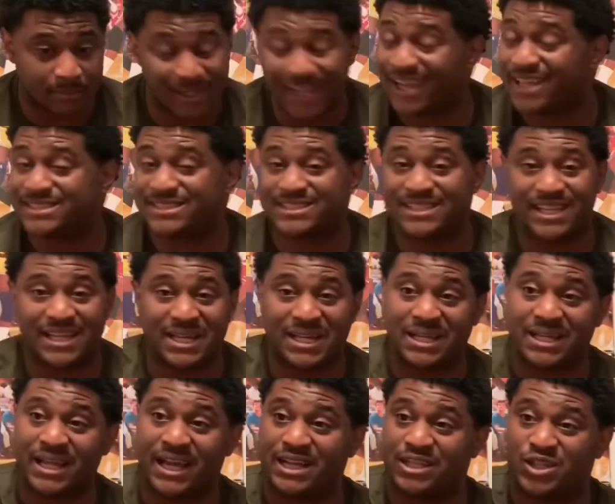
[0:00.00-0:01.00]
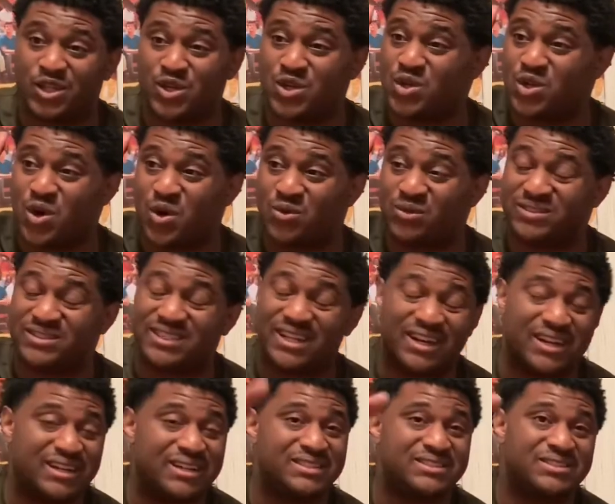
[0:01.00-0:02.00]
Yeah, I seen like the, you know,
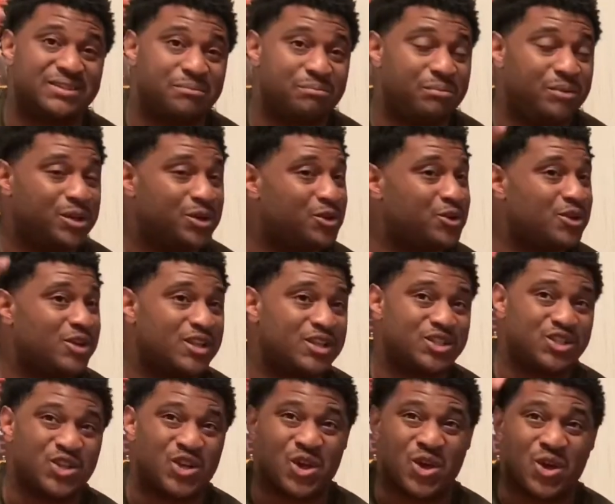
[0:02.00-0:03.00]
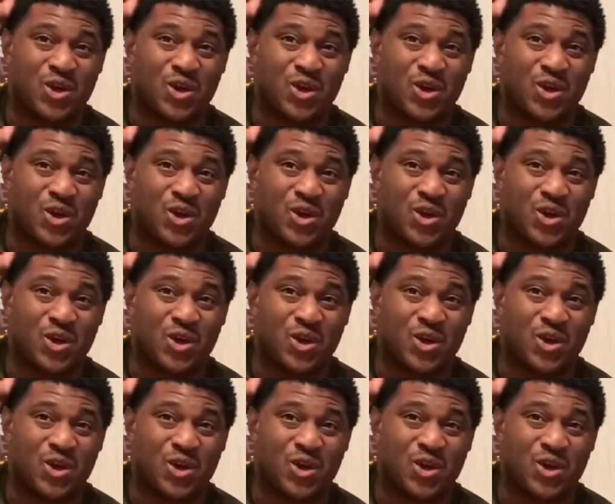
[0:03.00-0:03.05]
tons and millions